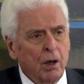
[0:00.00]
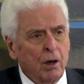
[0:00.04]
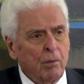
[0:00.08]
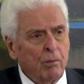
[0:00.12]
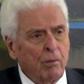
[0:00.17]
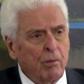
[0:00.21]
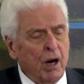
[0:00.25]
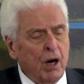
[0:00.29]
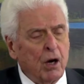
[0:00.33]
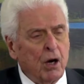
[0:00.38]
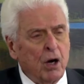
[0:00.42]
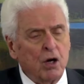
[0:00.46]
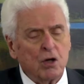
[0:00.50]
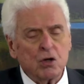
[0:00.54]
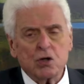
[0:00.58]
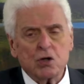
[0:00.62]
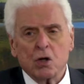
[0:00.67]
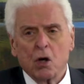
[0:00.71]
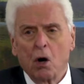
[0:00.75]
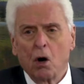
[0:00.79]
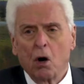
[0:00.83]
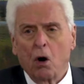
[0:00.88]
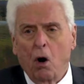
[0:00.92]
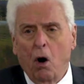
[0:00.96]

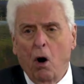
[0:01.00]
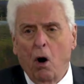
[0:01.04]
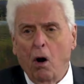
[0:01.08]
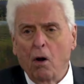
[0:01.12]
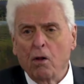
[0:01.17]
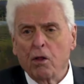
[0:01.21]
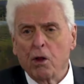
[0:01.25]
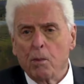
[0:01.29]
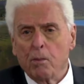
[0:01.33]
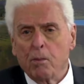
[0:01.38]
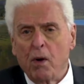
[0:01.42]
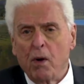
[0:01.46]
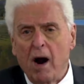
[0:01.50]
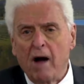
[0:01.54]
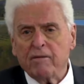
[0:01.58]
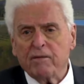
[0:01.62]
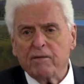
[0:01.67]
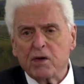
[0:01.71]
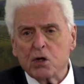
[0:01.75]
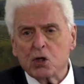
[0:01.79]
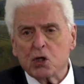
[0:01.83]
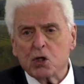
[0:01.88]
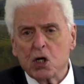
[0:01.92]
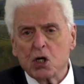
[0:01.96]
because all the
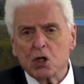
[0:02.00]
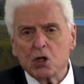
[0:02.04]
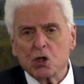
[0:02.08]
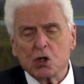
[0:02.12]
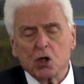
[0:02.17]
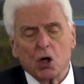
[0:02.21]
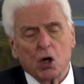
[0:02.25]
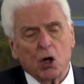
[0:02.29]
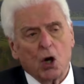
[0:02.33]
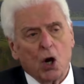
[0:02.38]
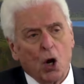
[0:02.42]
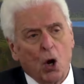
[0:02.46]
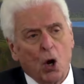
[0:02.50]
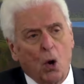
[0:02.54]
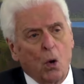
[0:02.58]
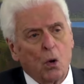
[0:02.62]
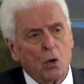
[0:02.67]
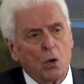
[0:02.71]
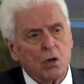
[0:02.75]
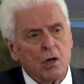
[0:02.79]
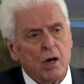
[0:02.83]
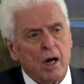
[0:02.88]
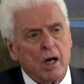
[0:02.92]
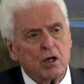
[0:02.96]
prophecies in the
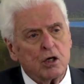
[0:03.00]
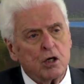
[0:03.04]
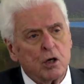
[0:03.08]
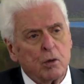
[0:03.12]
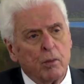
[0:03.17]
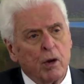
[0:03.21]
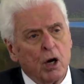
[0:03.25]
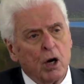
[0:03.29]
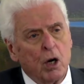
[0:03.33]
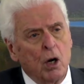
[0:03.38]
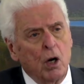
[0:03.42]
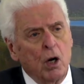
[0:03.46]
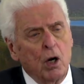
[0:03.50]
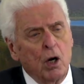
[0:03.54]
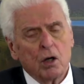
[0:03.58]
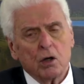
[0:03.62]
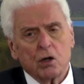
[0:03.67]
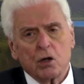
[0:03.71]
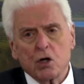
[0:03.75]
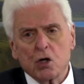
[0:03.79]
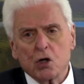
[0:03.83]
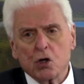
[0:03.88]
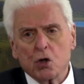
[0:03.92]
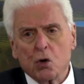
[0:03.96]
Old Testament
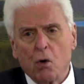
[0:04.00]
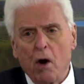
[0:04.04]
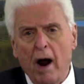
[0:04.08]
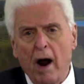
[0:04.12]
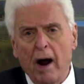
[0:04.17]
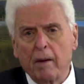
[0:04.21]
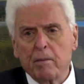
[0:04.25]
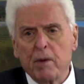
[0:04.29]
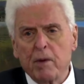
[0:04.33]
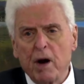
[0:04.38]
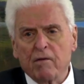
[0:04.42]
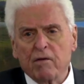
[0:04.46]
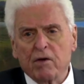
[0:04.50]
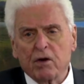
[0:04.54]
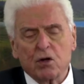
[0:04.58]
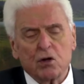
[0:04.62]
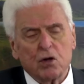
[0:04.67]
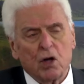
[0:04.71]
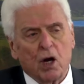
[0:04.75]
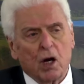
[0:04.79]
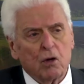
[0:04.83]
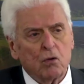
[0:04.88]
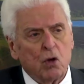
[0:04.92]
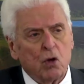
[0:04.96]
described
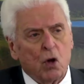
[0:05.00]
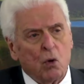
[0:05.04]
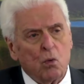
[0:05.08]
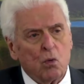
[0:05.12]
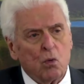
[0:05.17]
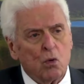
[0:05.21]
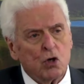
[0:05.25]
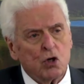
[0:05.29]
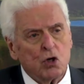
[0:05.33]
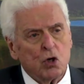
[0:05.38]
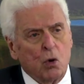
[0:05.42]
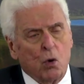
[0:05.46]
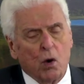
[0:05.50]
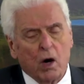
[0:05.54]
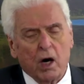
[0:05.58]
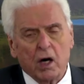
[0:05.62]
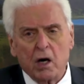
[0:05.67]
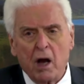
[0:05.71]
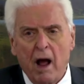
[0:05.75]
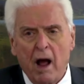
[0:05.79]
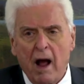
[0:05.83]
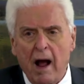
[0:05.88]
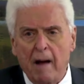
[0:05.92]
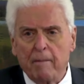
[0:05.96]
everything that was going
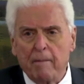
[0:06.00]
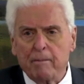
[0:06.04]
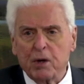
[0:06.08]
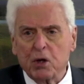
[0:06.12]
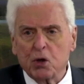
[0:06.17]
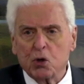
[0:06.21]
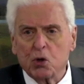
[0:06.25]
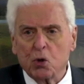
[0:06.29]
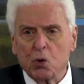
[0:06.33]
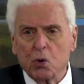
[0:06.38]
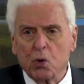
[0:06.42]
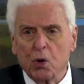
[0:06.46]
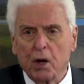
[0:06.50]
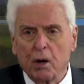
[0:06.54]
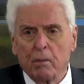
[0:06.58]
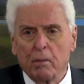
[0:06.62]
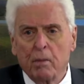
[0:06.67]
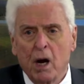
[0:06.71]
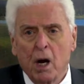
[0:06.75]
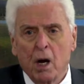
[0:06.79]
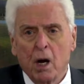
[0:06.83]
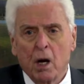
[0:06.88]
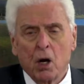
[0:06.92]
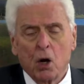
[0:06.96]
to happen to him
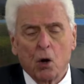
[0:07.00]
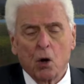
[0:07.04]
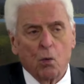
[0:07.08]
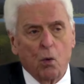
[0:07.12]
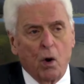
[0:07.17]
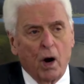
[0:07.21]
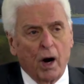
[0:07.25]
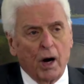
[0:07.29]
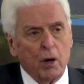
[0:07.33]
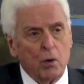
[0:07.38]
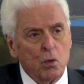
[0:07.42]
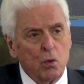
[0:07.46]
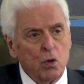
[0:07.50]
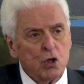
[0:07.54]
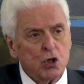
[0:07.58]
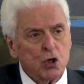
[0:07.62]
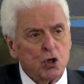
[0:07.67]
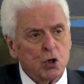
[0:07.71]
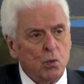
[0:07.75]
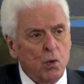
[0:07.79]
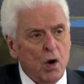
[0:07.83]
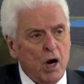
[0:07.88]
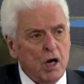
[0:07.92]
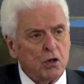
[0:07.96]
when he was
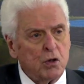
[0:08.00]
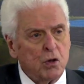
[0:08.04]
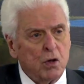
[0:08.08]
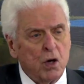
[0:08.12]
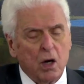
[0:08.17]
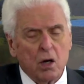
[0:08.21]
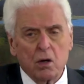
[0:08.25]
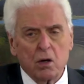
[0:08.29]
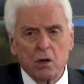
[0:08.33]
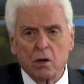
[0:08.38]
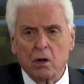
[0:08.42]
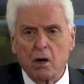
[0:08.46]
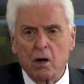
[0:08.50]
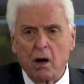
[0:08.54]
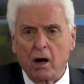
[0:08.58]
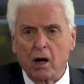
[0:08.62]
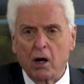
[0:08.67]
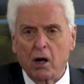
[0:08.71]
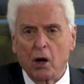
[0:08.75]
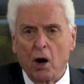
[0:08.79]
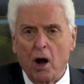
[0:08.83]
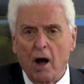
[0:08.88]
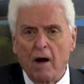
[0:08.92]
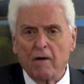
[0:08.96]
arrested and
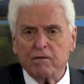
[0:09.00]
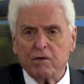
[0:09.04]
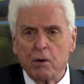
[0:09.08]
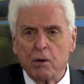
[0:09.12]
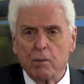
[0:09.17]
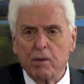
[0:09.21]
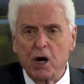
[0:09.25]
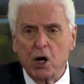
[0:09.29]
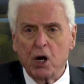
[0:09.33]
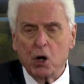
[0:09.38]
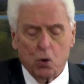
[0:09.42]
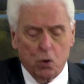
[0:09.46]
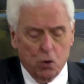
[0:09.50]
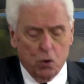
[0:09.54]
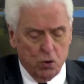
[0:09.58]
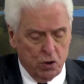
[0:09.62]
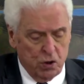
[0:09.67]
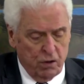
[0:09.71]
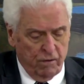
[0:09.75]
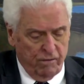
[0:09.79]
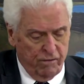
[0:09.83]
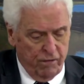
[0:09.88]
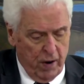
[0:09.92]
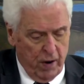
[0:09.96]
taken off to be
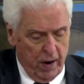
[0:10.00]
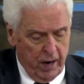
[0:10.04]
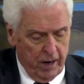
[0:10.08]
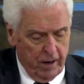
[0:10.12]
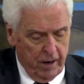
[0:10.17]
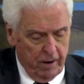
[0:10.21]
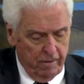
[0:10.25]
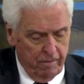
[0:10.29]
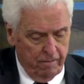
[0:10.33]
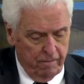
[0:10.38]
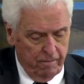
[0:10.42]
crucified.